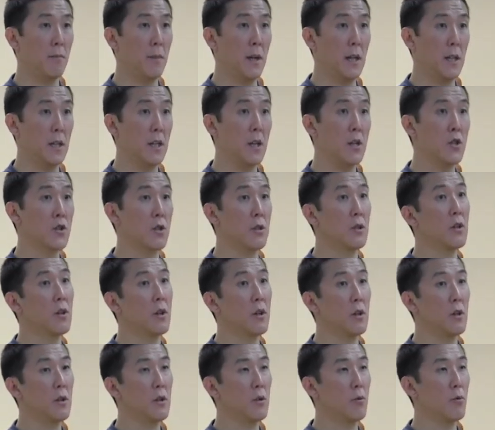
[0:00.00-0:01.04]
meditation,
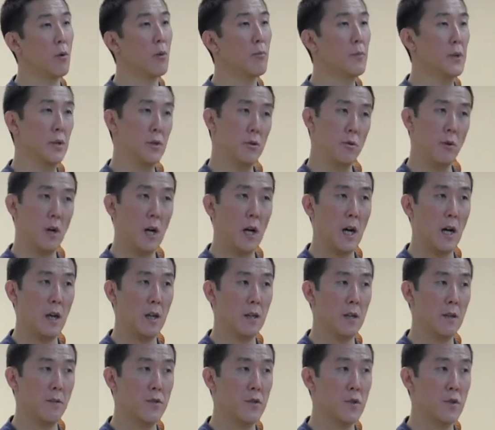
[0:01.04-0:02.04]
you won't be too hot.